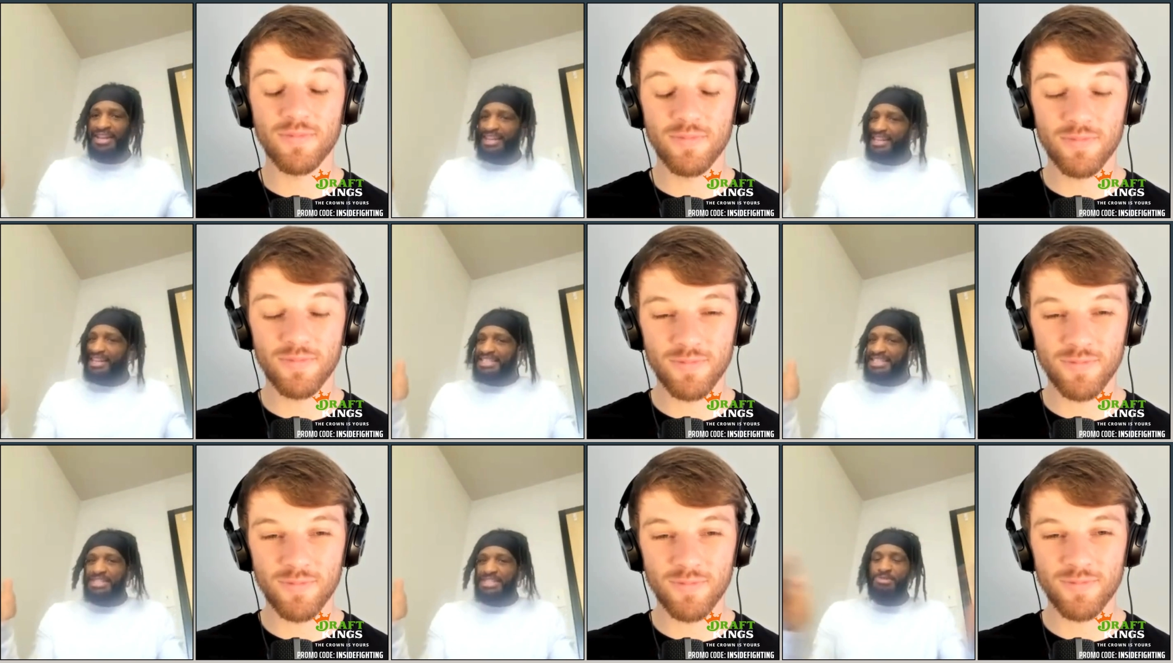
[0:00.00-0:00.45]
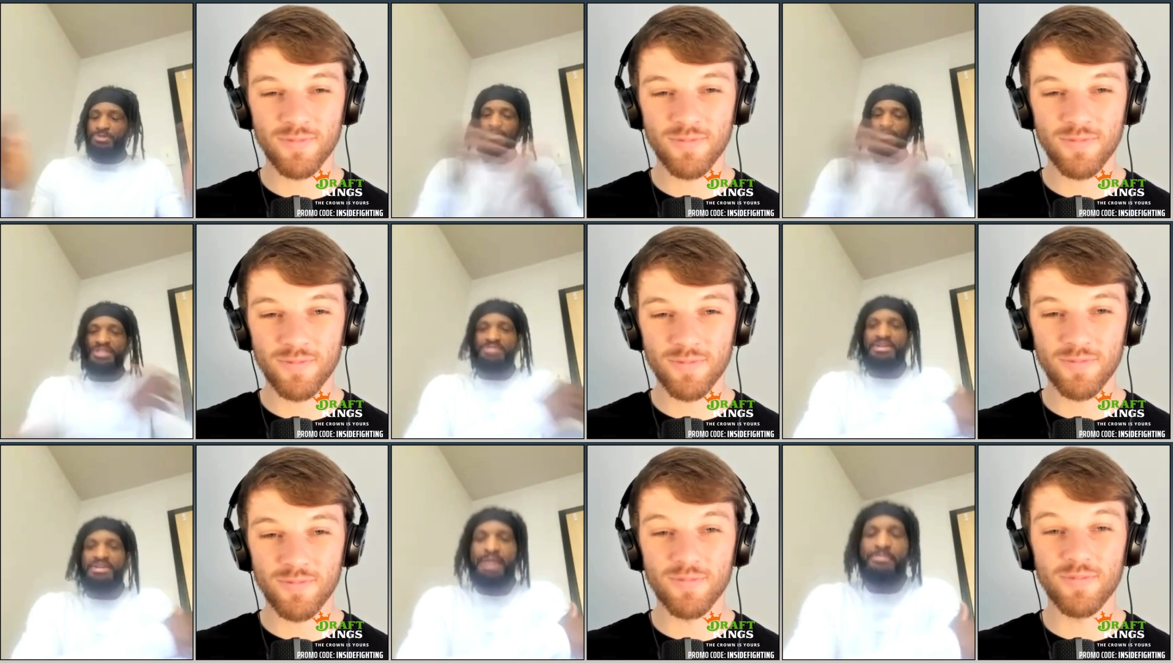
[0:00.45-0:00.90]
Speaker 1: Let's see
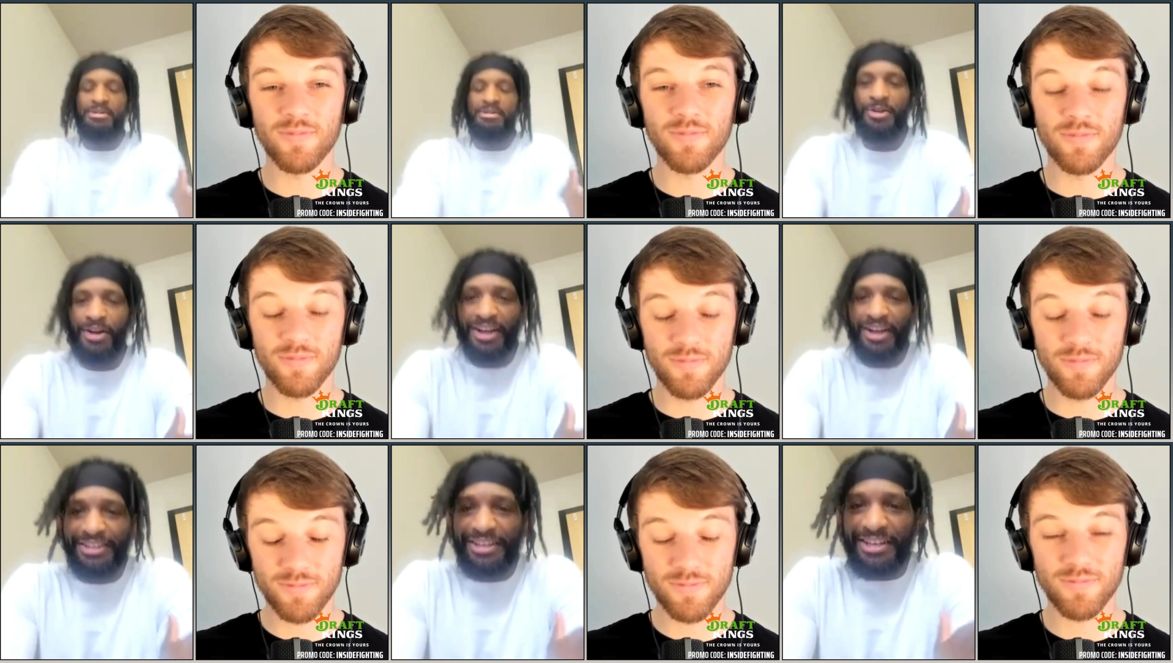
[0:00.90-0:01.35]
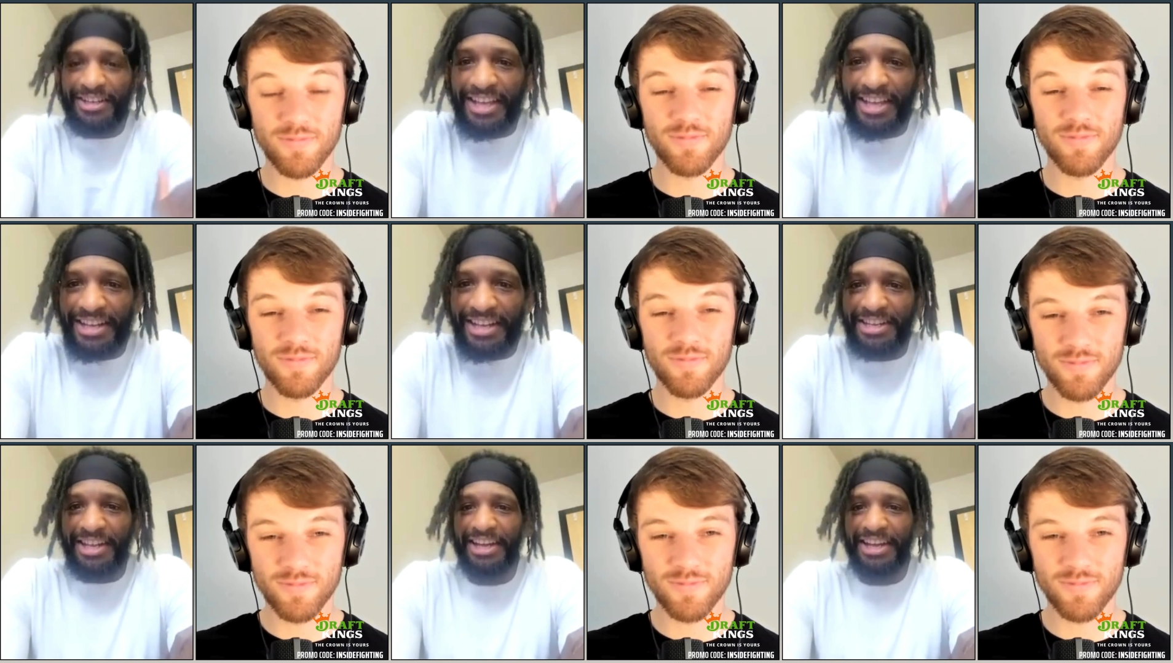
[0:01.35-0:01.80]
who's able to go out there and
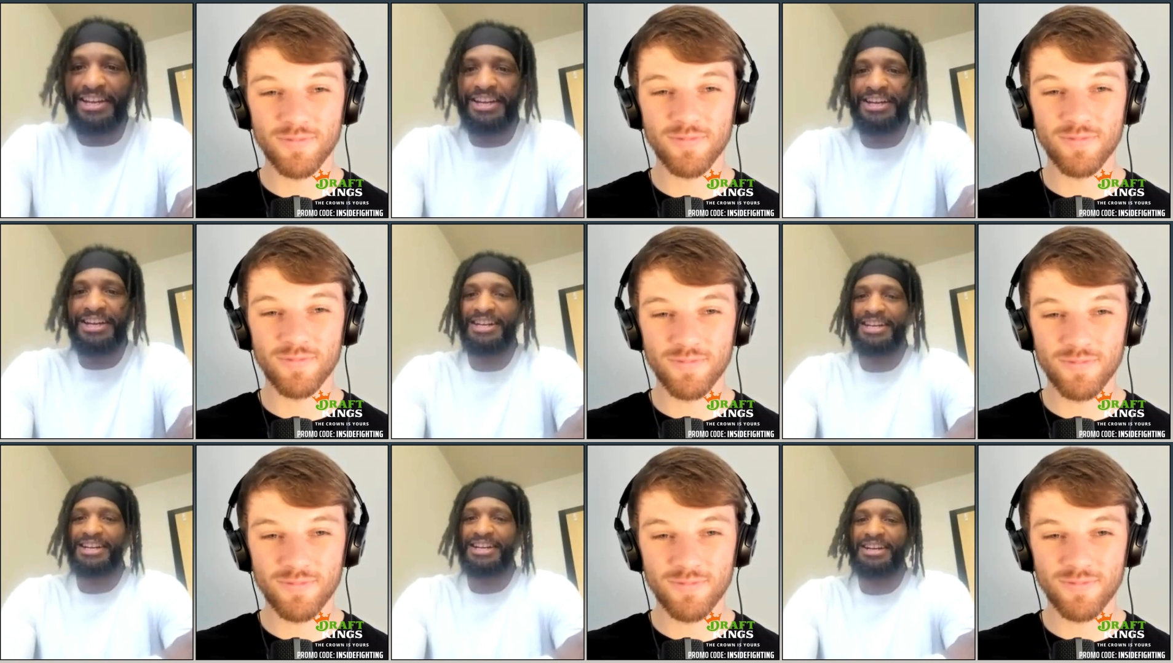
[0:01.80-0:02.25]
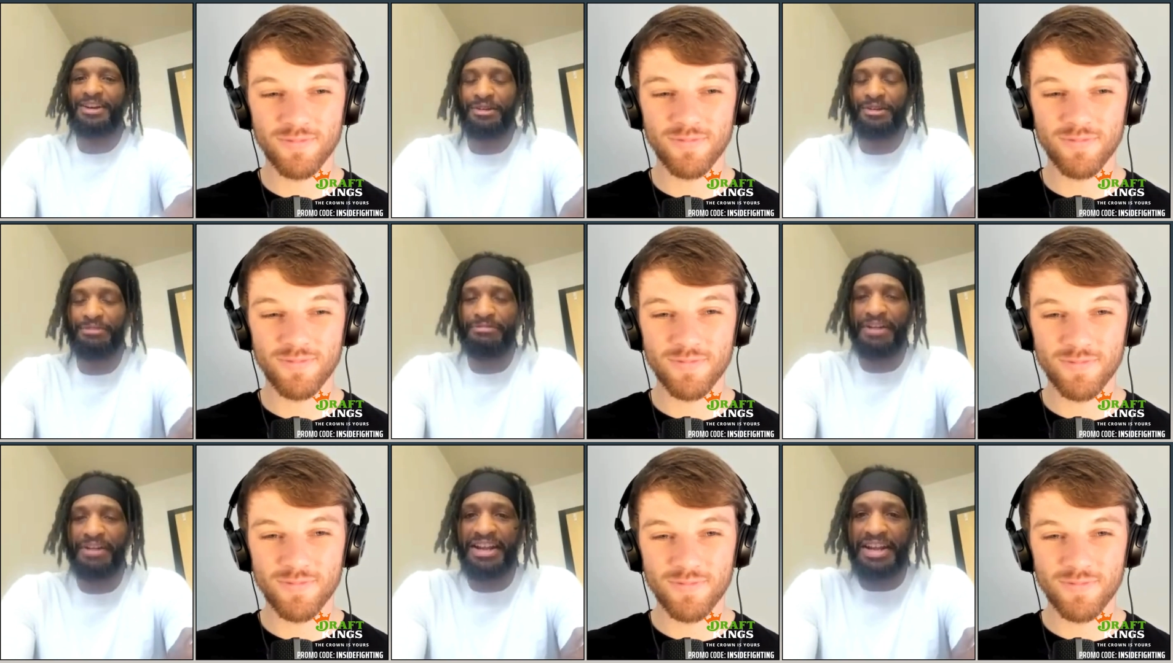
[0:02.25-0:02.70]
get it done uh, on
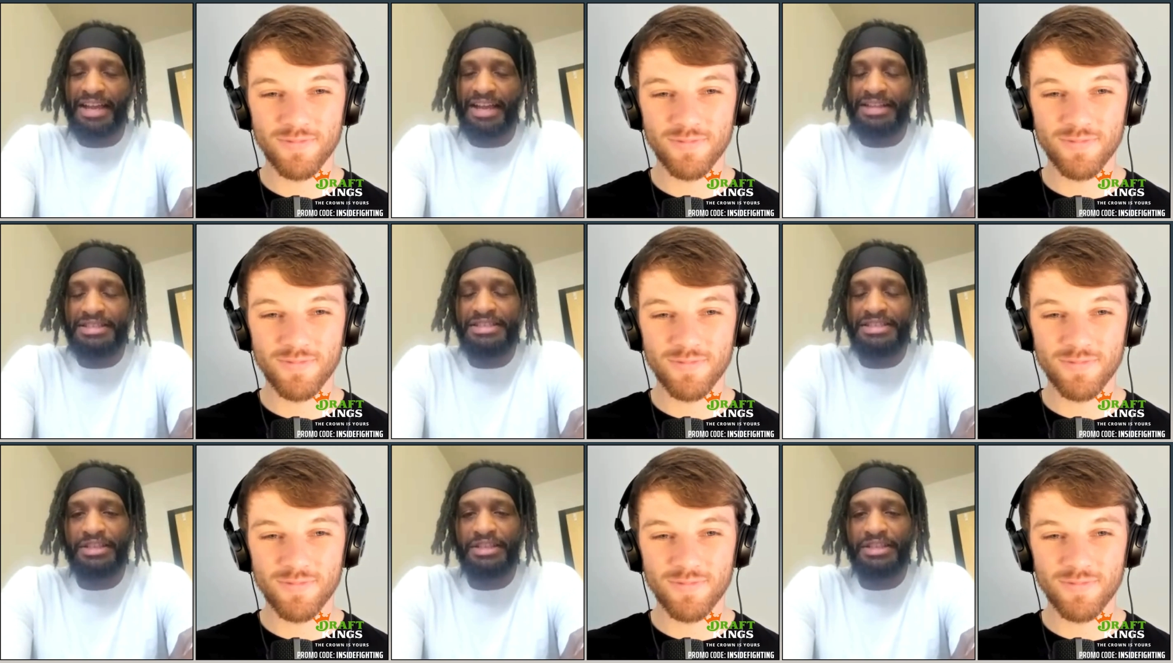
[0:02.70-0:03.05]
fight night.